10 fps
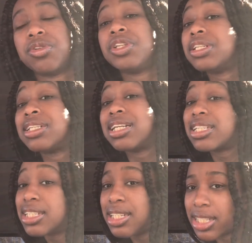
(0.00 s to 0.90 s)
She's
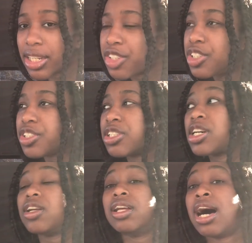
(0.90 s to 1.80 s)
66. She's
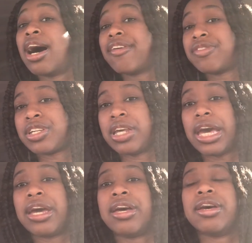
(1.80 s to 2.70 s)
still alive
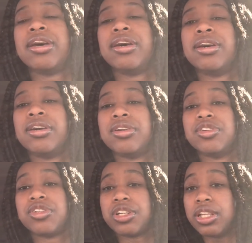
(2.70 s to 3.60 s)
today.
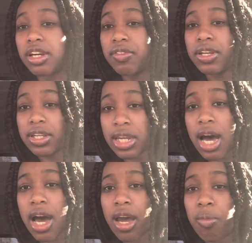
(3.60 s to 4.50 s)
She lived in a
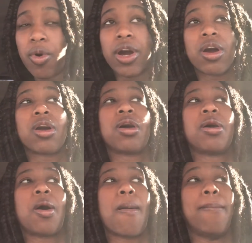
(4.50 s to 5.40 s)
time where
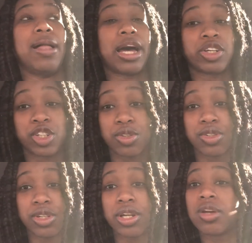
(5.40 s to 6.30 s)
black
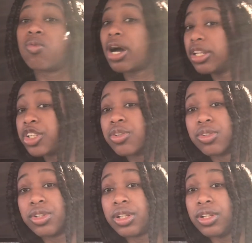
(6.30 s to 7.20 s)
children and white
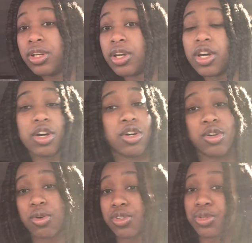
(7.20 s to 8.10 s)
children couldn't
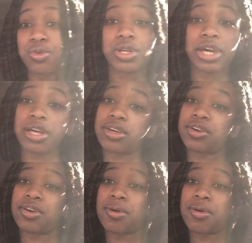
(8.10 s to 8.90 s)
go to school together.